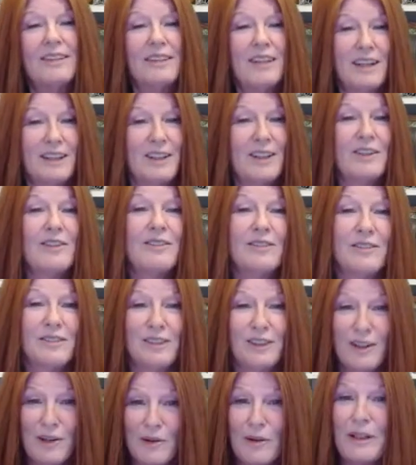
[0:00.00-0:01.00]
like
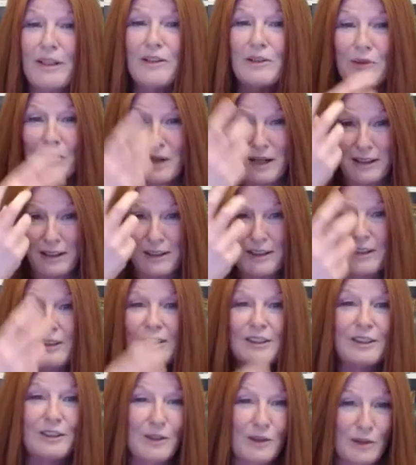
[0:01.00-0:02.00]
going direct
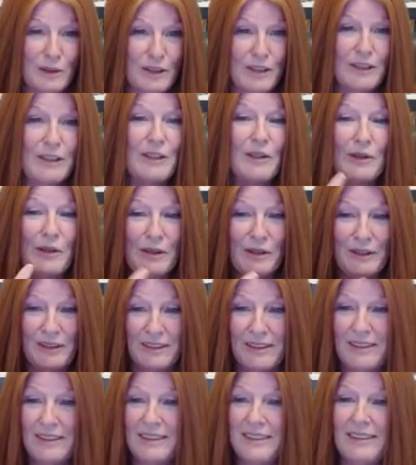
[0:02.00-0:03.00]
soul to
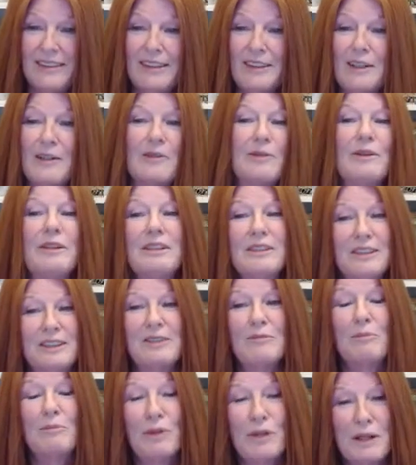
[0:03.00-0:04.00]
soul. You know,
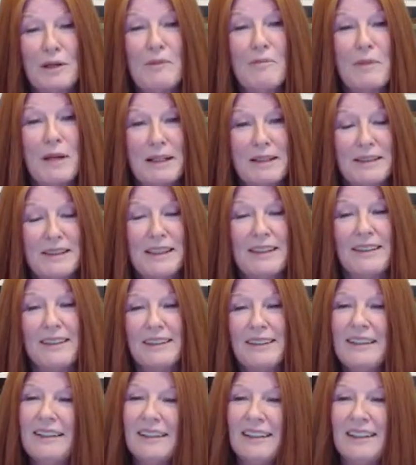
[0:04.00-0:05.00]
it's pretty amazing.
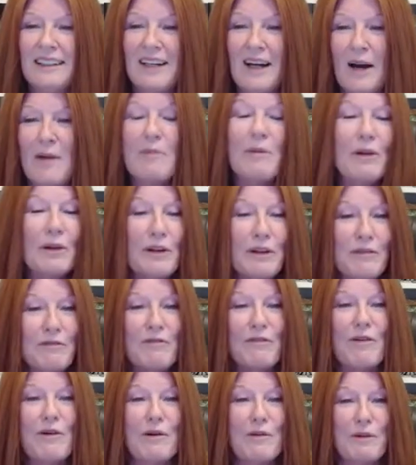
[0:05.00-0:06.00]
I'm
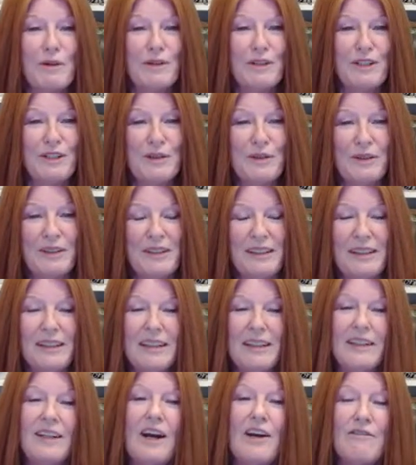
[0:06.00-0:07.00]
looking forward to it.
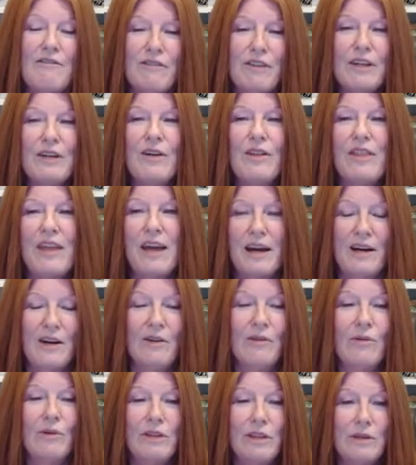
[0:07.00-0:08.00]
And I feel
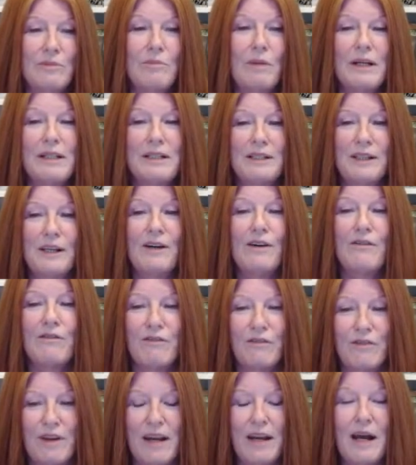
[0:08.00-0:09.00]
that within
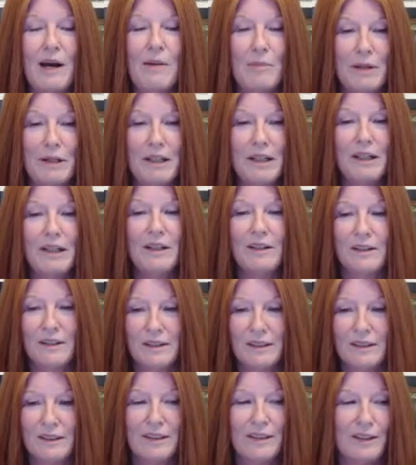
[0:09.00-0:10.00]
myself happening,
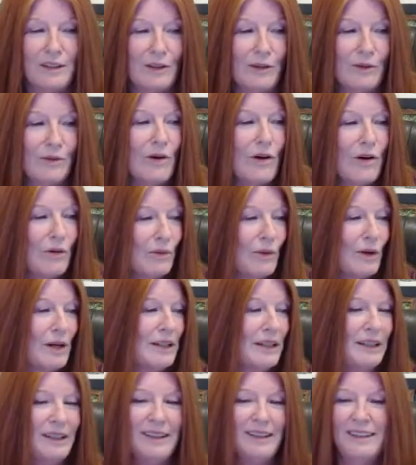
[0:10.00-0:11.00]
you know,
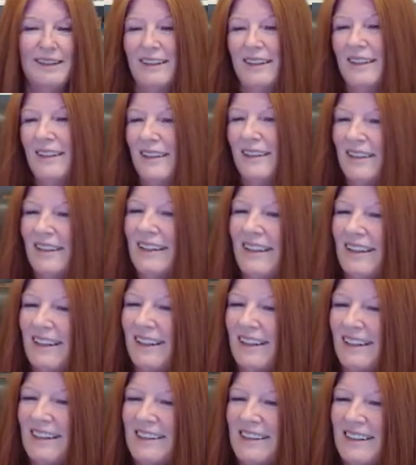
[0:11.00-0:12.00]
already.
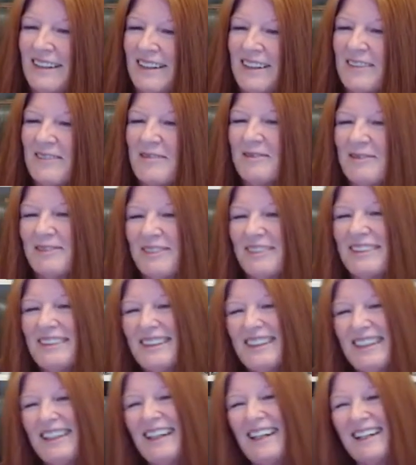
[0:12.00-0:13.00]
And
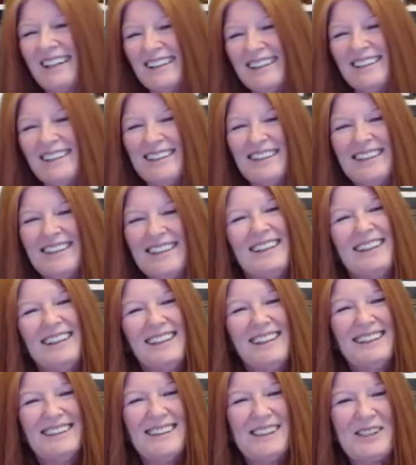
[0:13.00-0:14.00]
yeah,
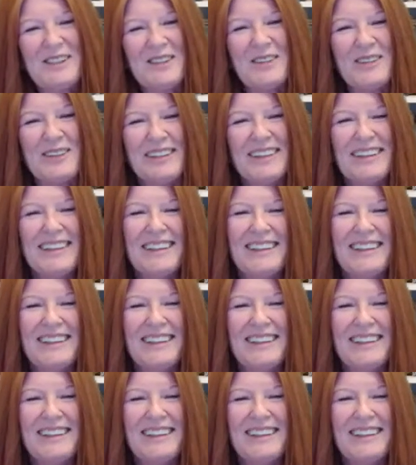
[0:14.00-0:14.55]
so